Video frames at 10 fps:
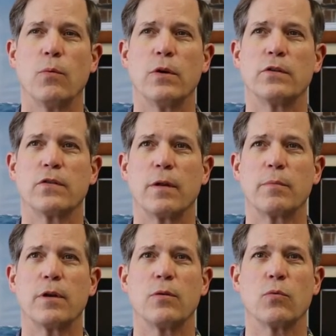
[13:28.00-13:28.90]
when
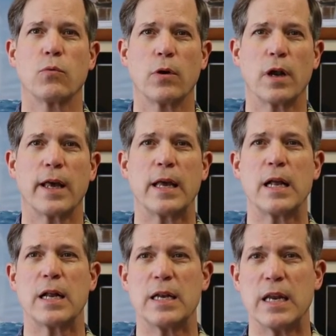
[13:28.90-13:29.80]
something
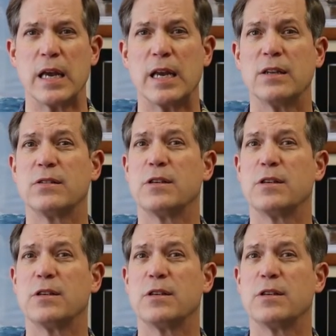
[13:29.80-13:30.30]
really needs